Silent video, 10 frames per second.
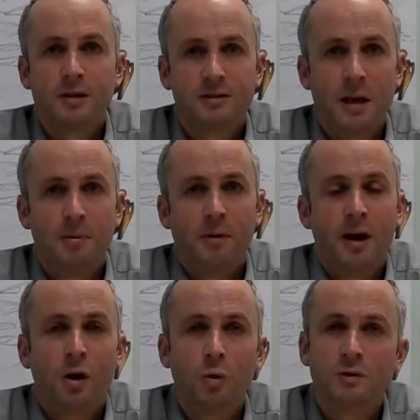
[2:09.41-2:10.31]
steeper
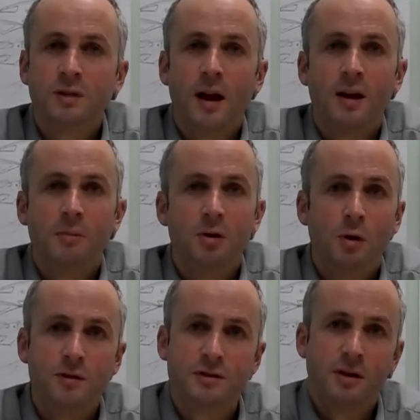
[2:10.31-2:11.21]
angles, and to be
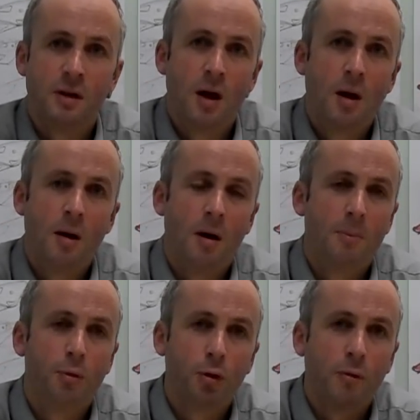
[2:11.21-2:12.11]
used in a
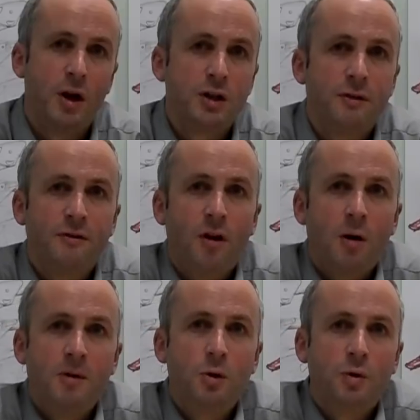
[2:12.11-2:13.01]
broader range of
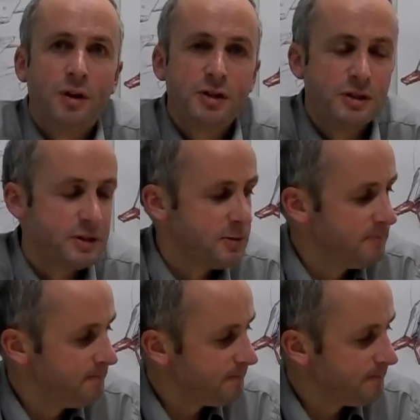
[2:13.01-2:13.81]
environmental conditions.